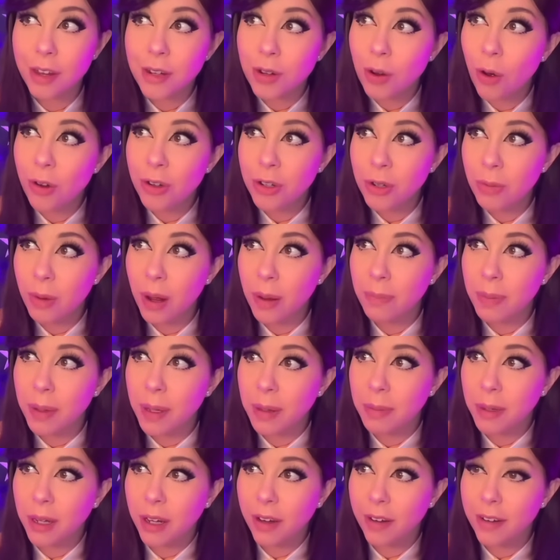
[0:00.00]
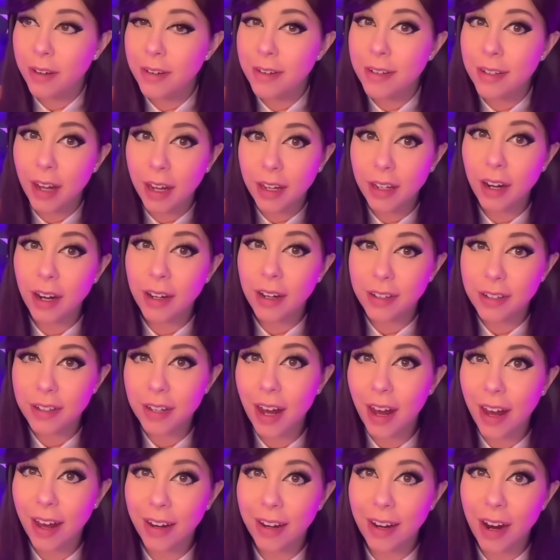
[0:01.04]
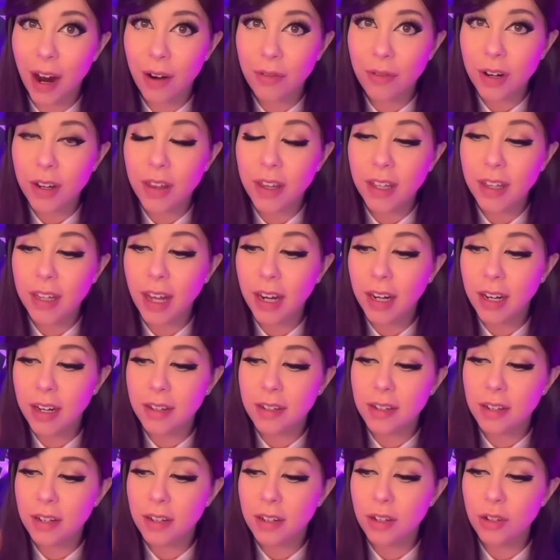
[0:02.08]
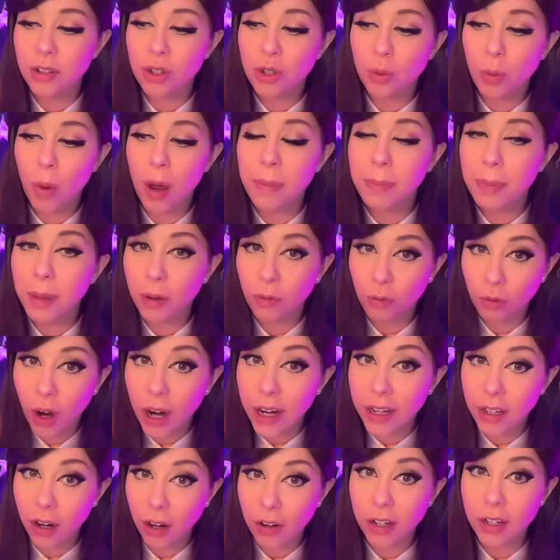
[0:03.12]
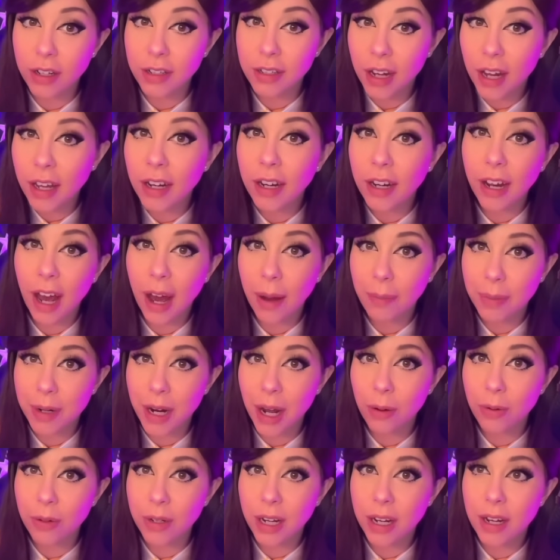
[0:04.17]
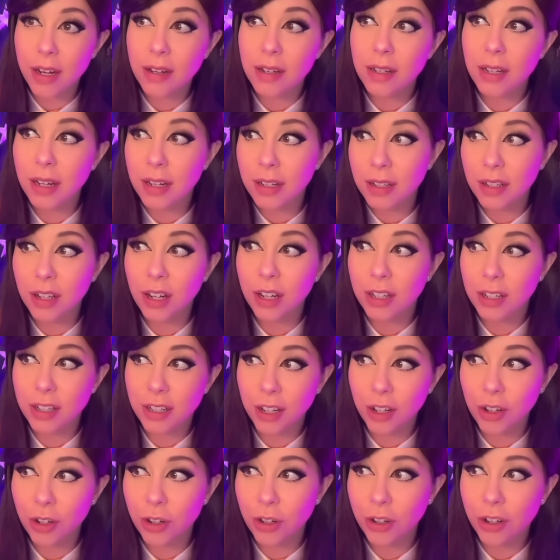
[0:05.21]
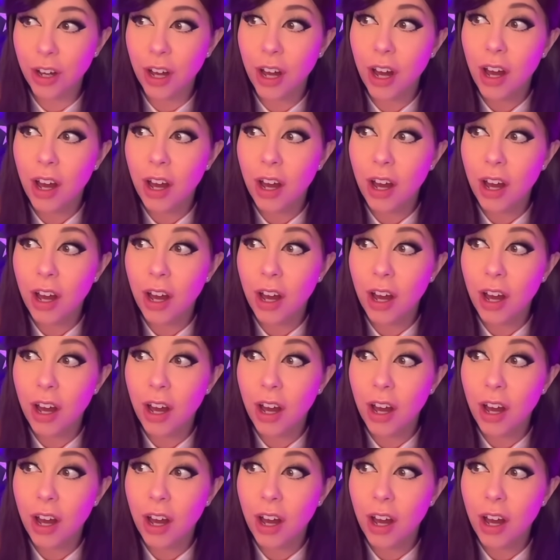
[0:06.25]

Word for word: This Before? also might be because, like I said, everything that isn't swiping right on a dating app nowadays is considered